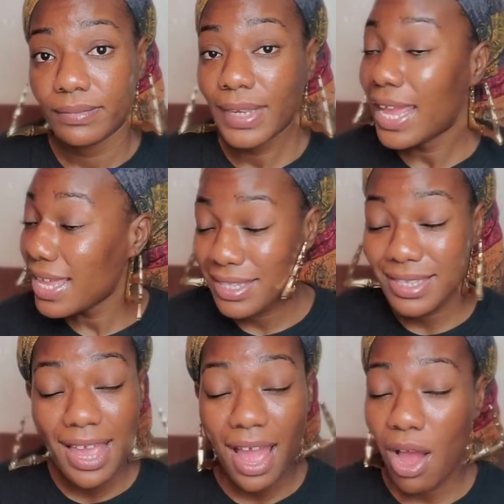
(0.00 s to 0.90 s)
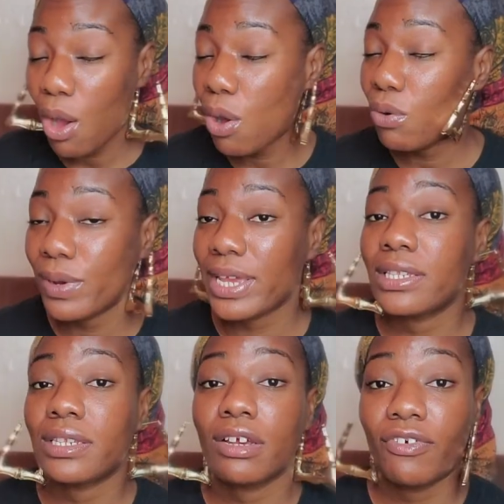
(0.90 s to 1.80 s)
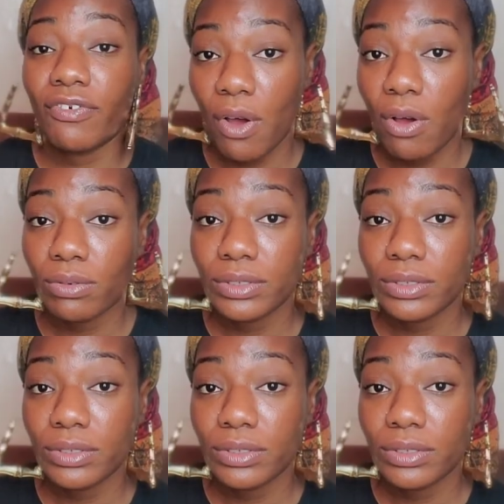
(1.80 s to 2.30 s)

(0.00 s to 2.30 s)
It's not always your fault.